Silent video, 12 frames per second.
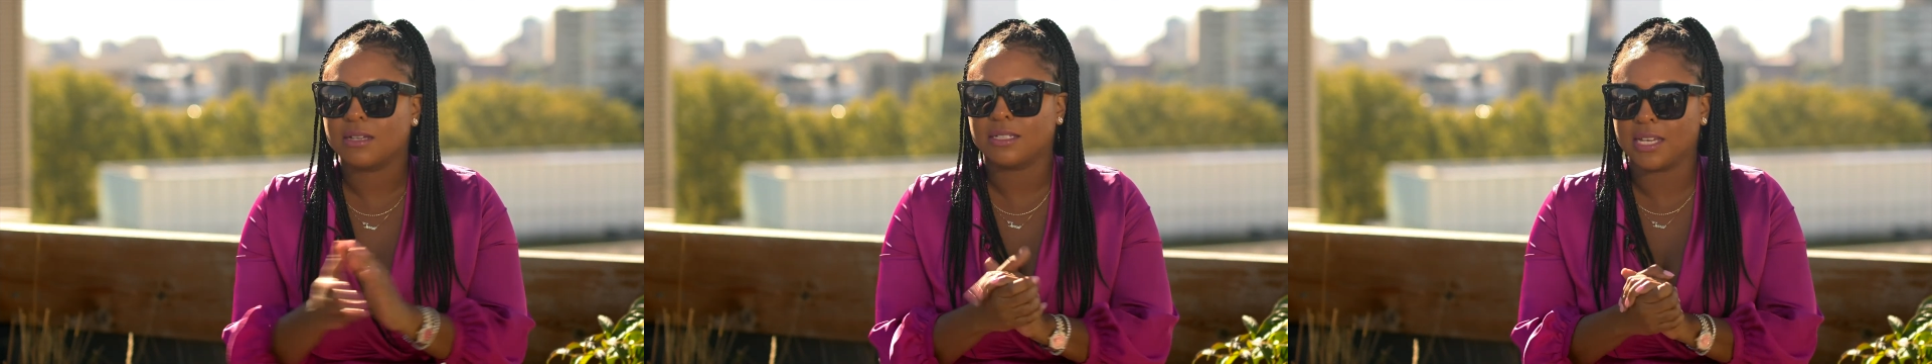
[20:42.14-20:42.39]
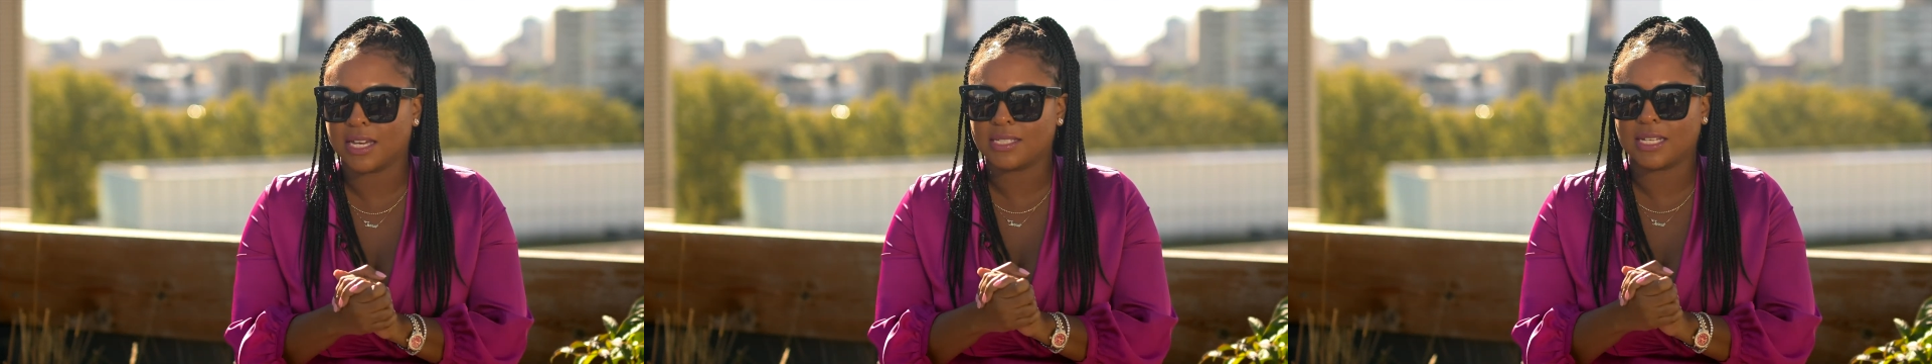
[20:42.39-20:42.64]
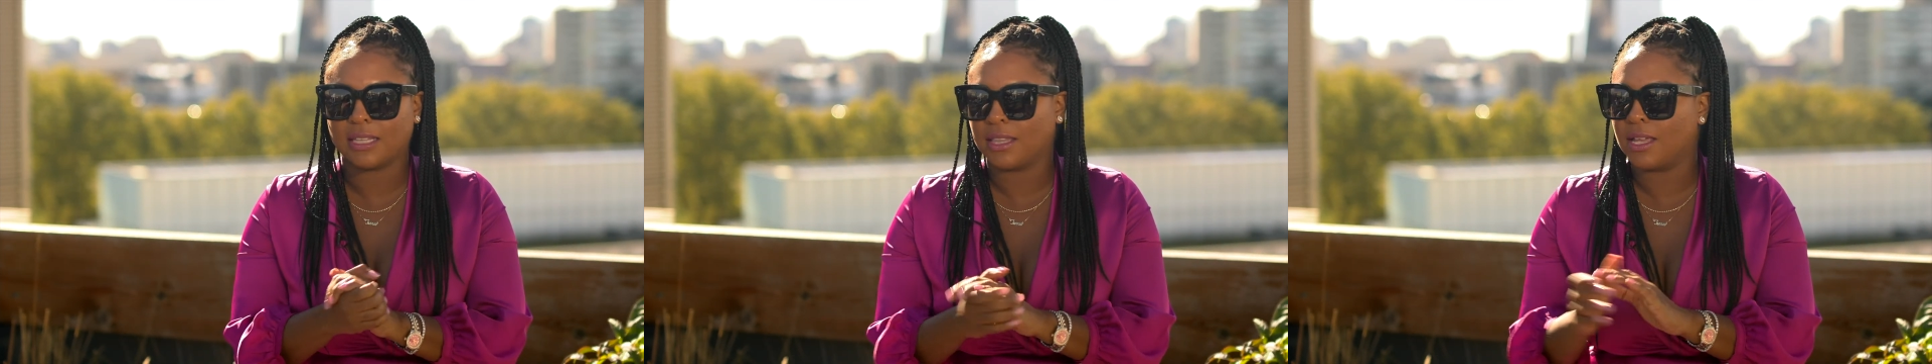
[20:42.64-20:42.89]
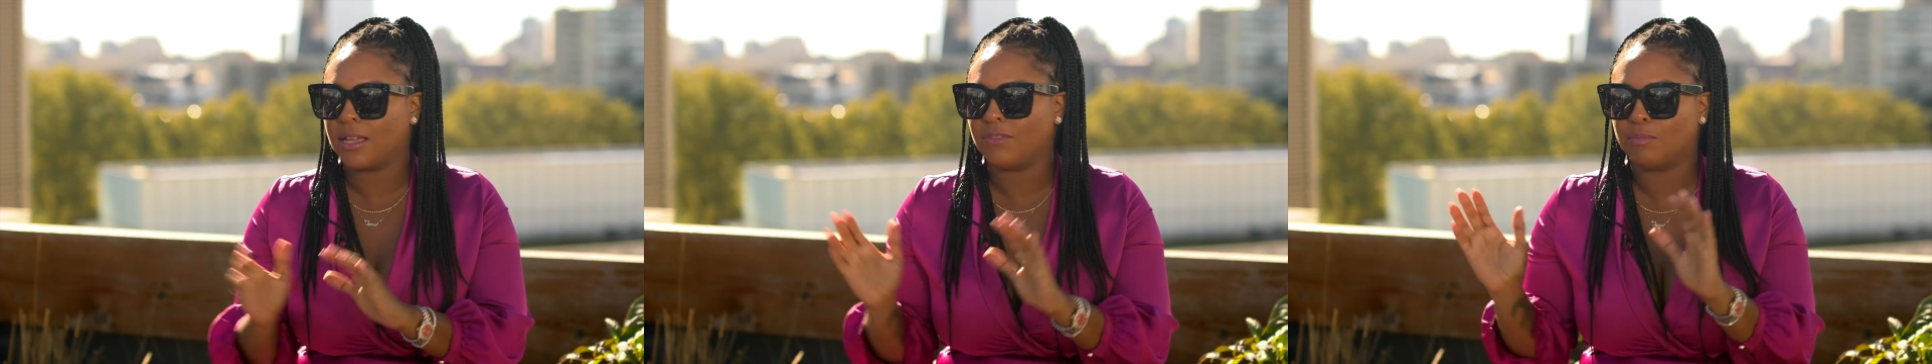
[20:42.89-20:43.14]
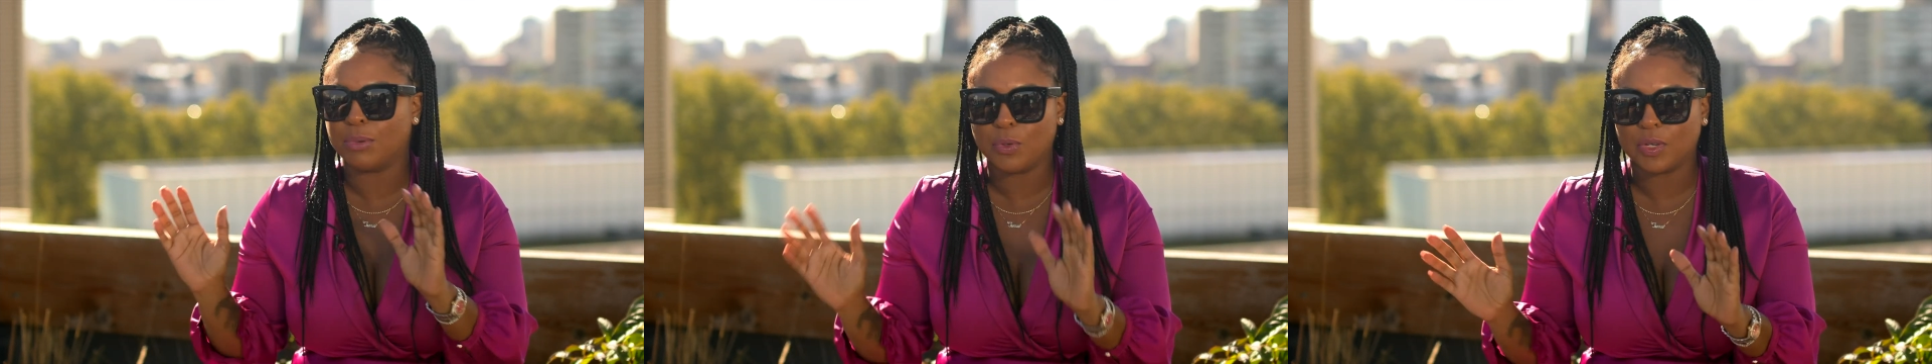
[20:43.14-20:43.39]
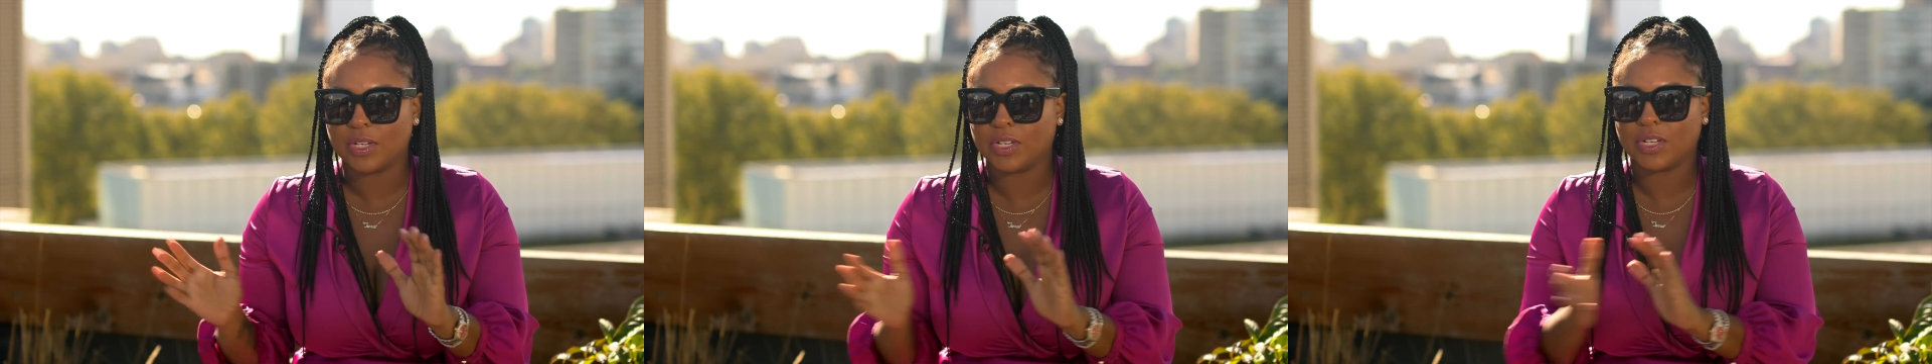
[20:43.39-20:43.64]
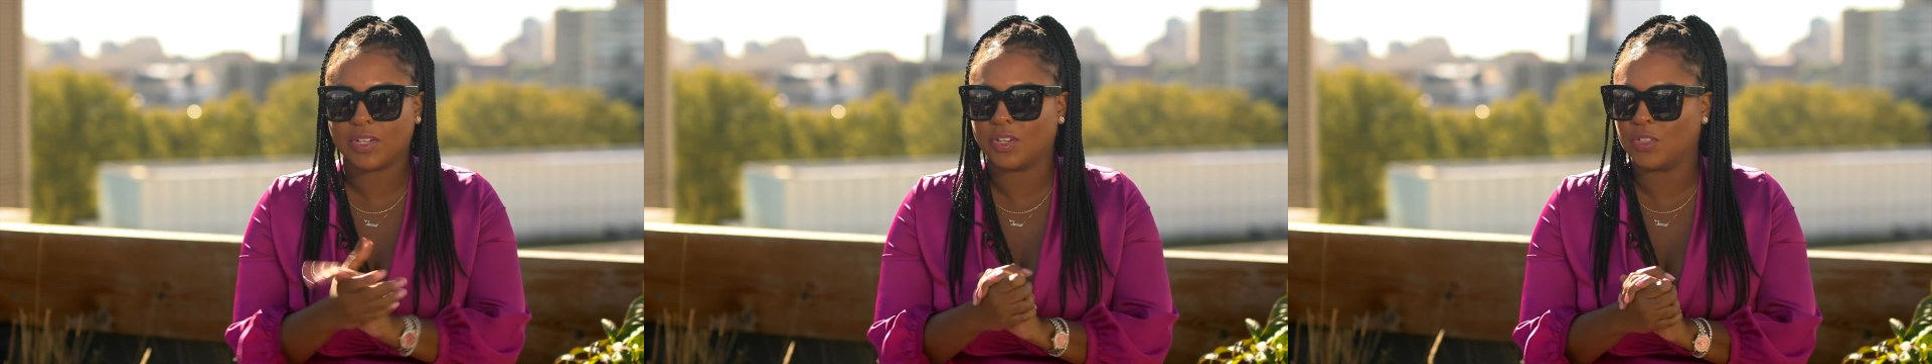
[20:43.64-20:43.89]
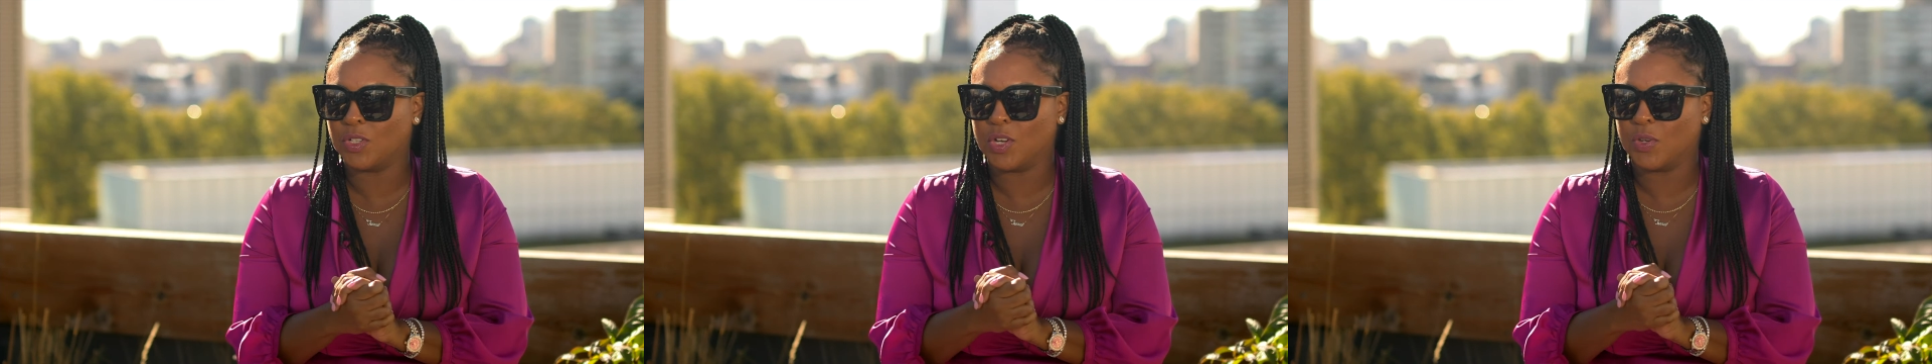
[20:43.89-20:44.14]
Yes, I love Buddha.
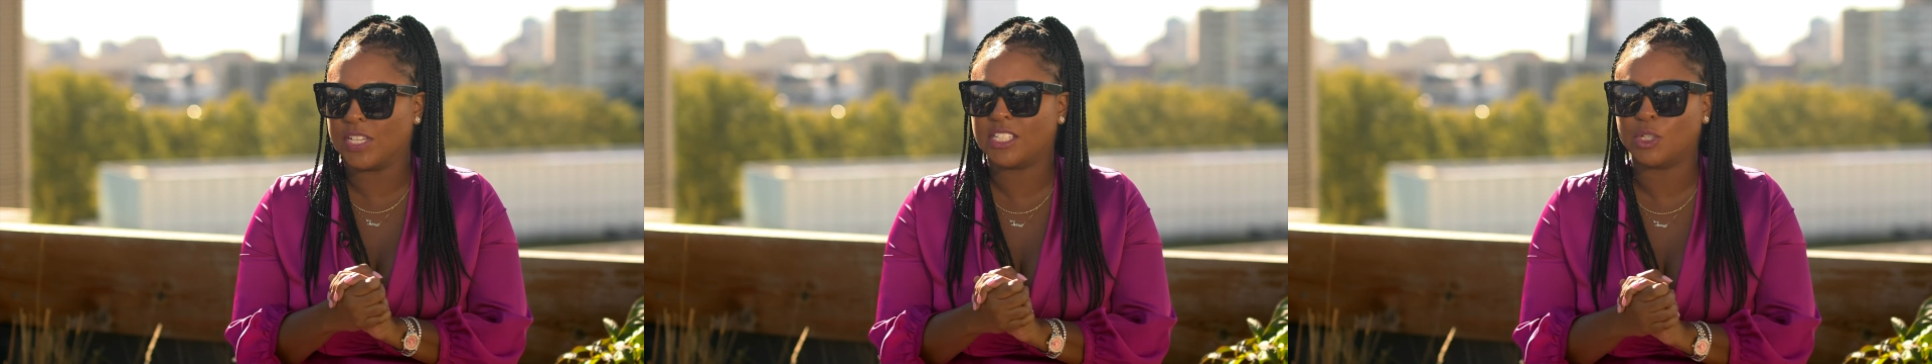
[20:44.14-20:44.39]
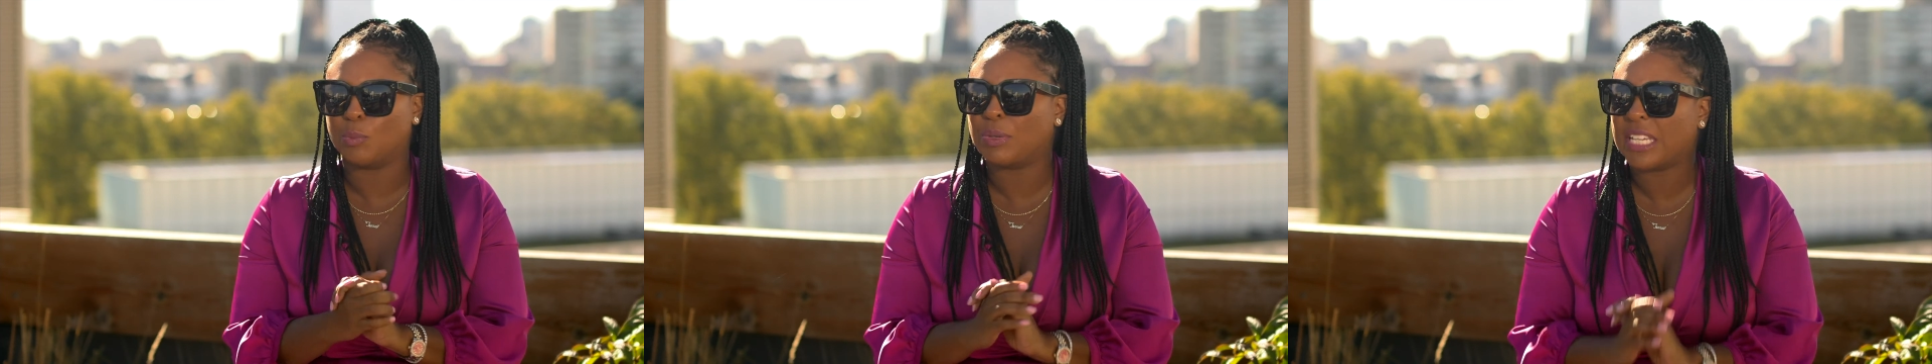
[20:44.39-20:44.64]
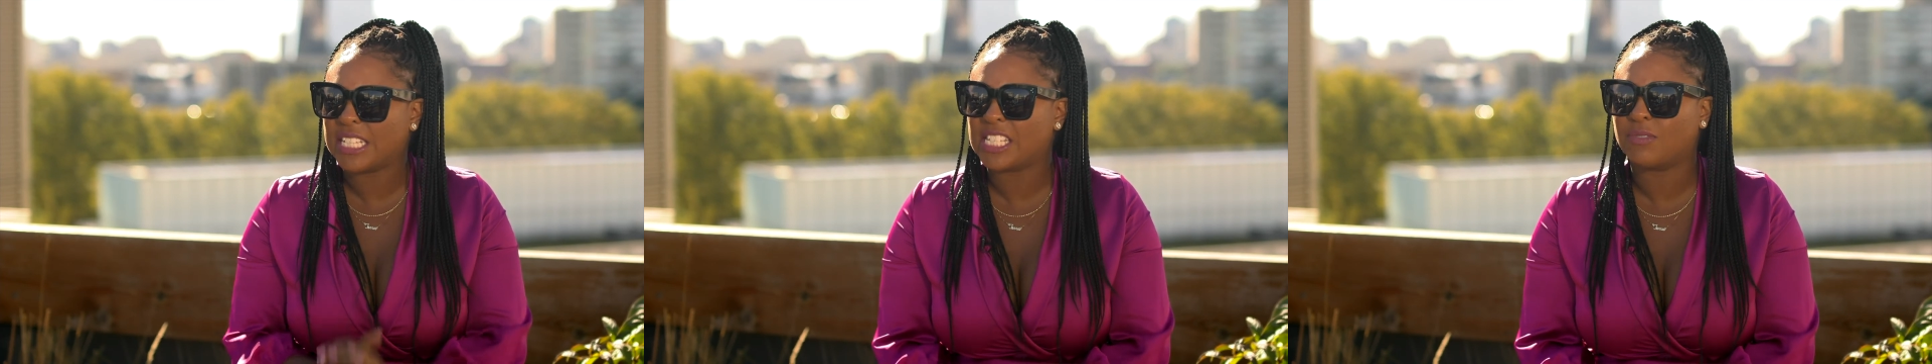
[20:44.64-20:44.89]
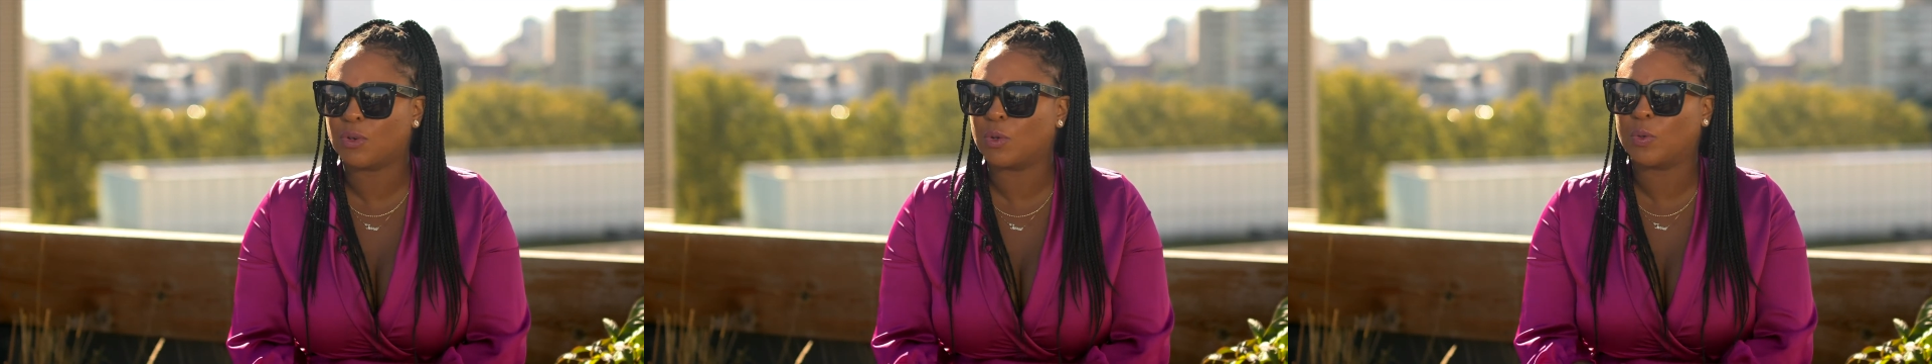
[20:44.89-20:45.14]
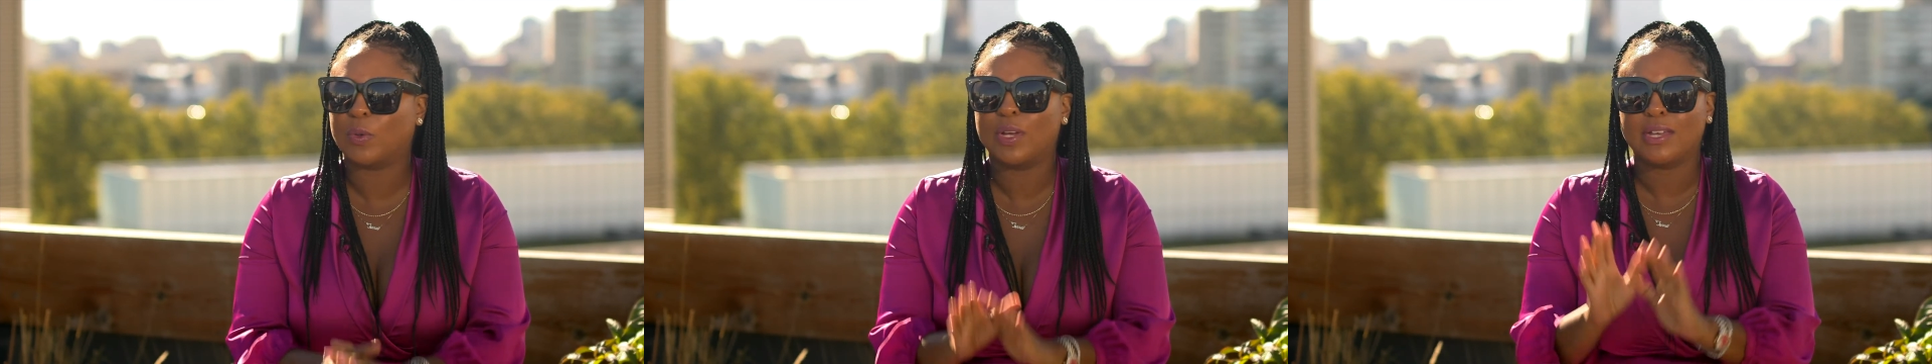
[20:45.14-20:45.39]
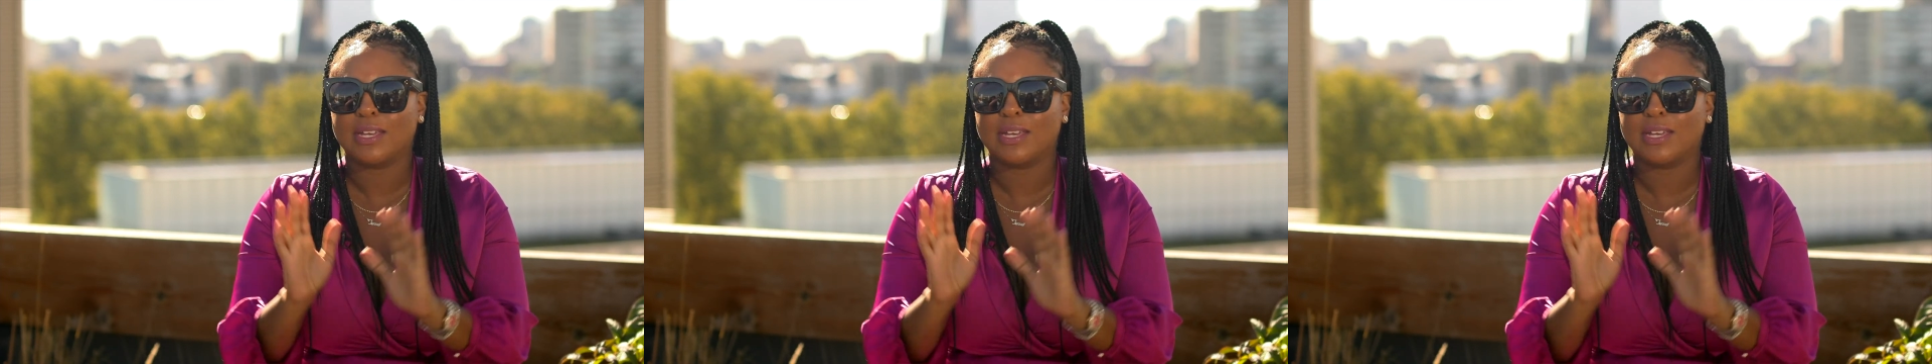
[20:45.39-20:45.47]
You know, he's so peaceful.